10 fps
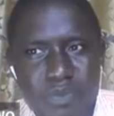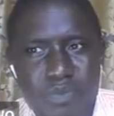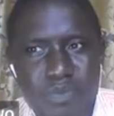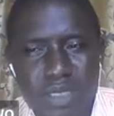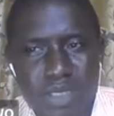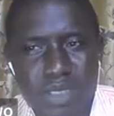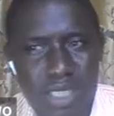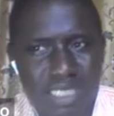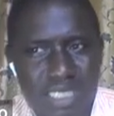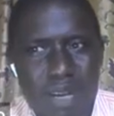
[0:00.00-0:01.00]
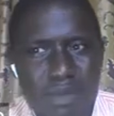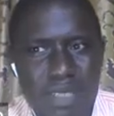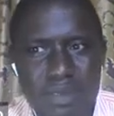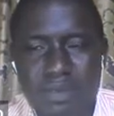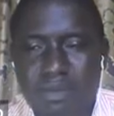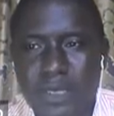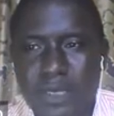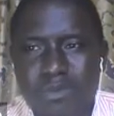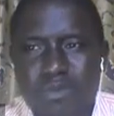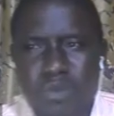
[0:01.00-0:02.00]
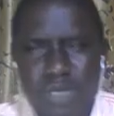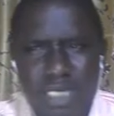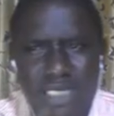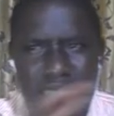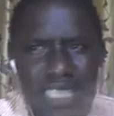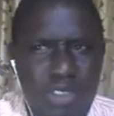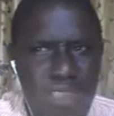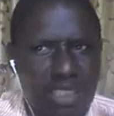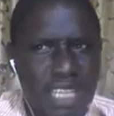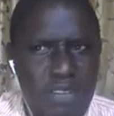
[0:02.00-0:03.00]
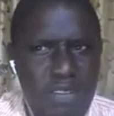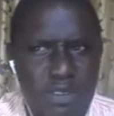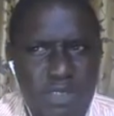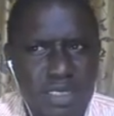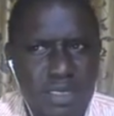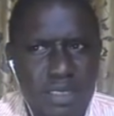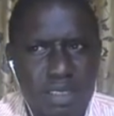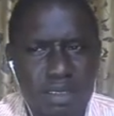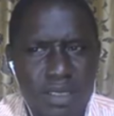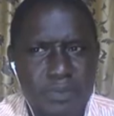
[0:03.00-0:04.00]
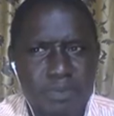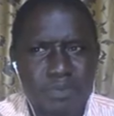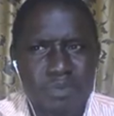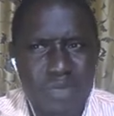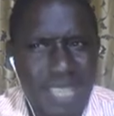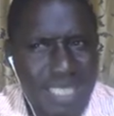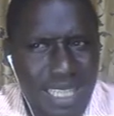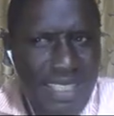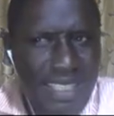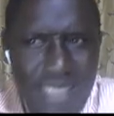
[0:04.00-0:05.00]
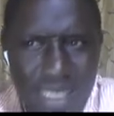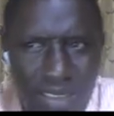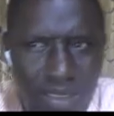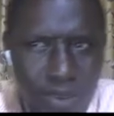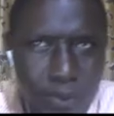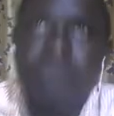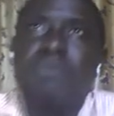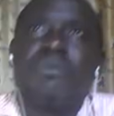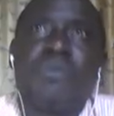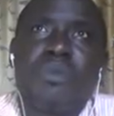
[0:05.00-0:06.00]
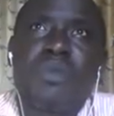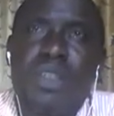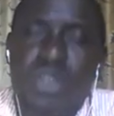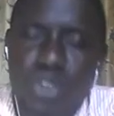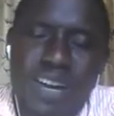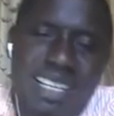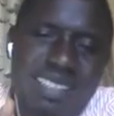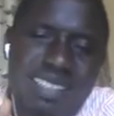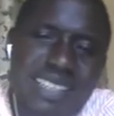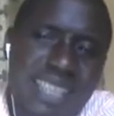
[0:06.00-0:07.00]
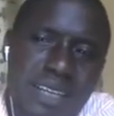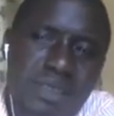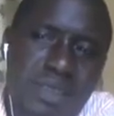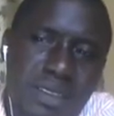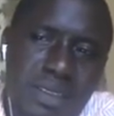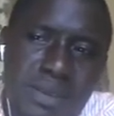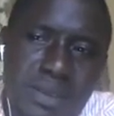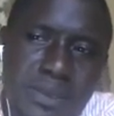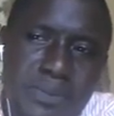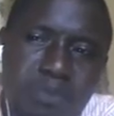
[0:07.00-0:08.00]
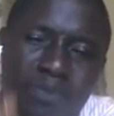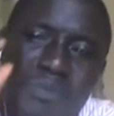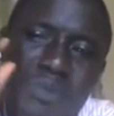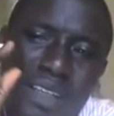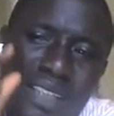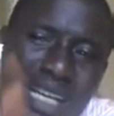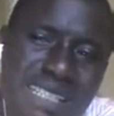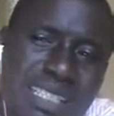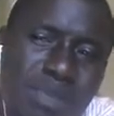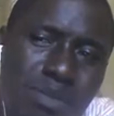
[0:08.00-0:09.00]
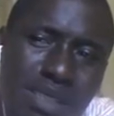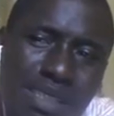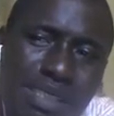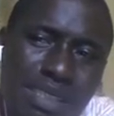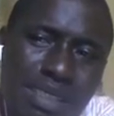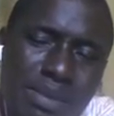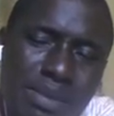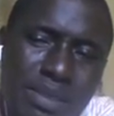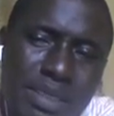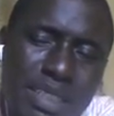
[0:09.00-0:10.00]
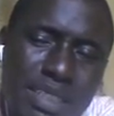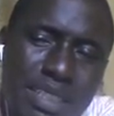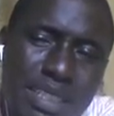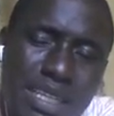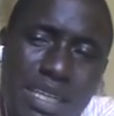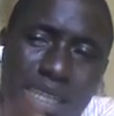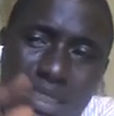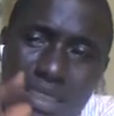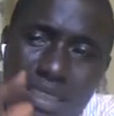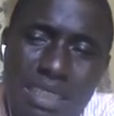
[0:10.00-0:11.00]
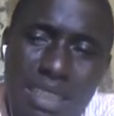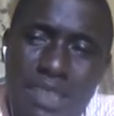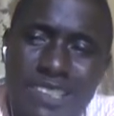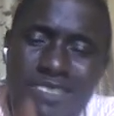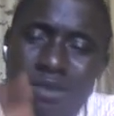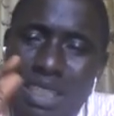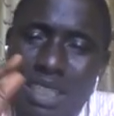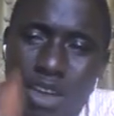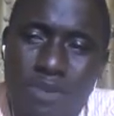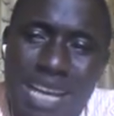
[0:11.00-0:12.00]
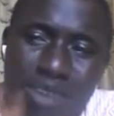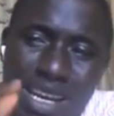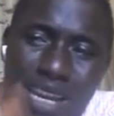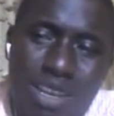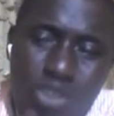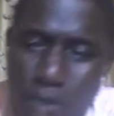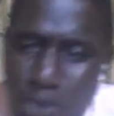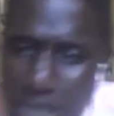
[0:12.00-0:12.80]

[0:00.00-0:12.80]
You can understand what I'm saying? 2009 to 2015. That's like 6 years. So far in 6 years, that simply means that There won't be annual allowance computed